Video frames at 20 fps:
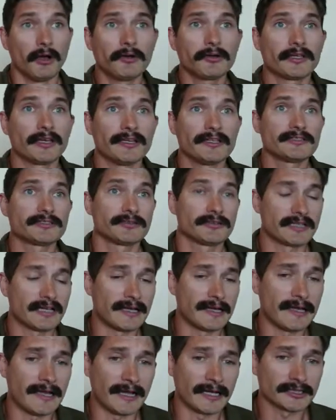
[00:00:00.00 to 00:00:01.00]
Okay, so
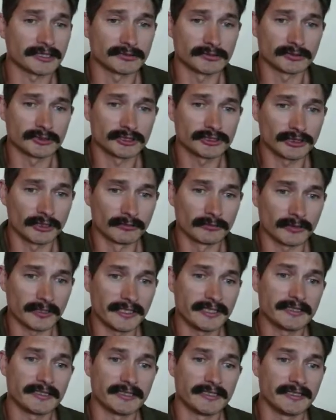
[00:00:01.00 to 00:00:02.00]
that actual show
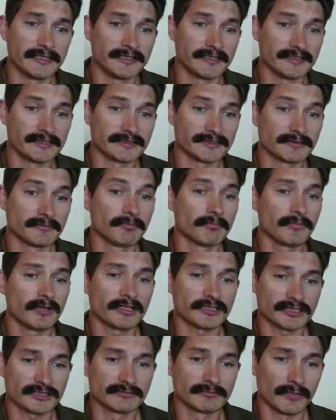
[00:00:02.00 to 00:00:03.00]
rate is
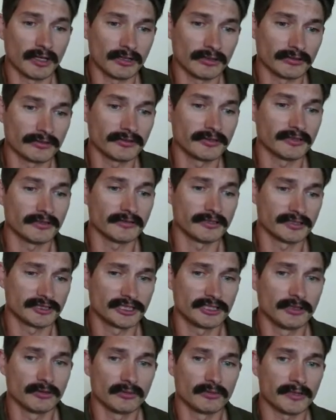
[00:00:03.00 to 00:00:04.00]
much smaller than the
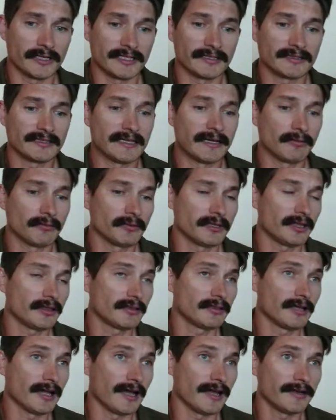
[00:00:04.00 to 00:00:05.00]
show rate that we
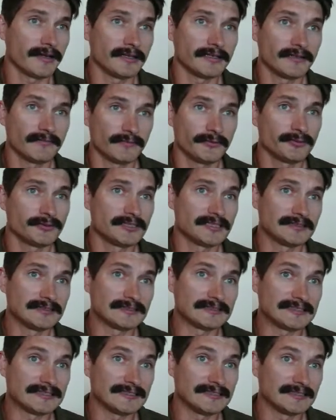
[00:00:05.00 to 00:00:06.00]
thought. And if you
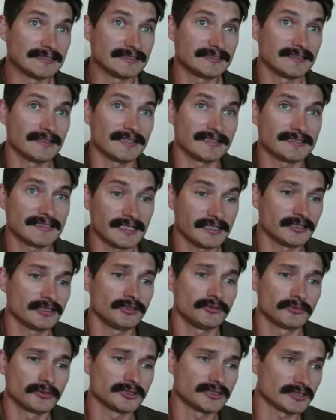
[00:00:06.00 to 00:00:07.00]
didn't dig into that data,
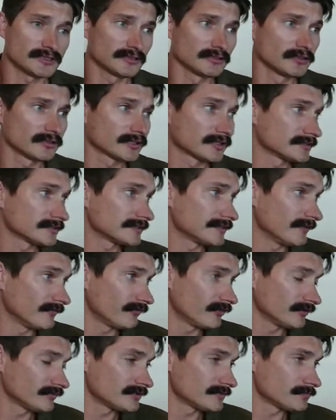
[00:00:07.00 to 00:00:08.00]
you would just look and say
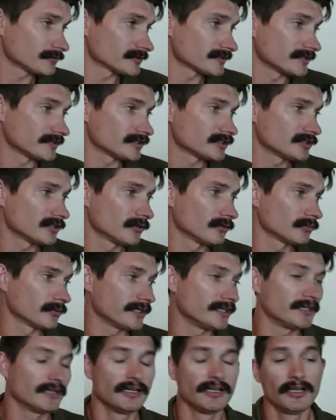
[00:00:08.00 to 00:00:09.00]
50% show
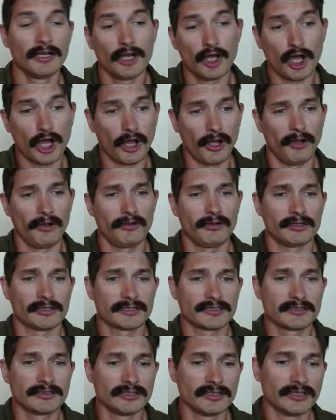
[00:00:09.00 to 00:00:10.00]
rate, all
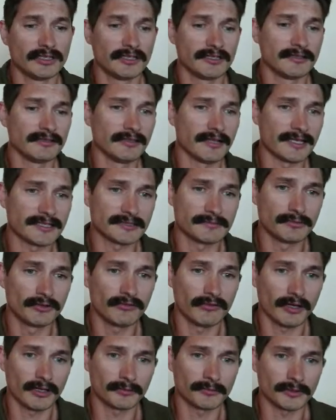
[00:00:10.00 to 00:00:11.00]
looks good, let's
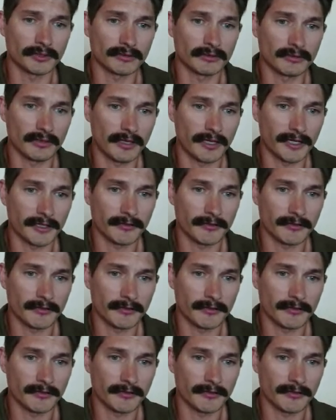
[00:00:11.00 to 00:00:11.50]
move on with it.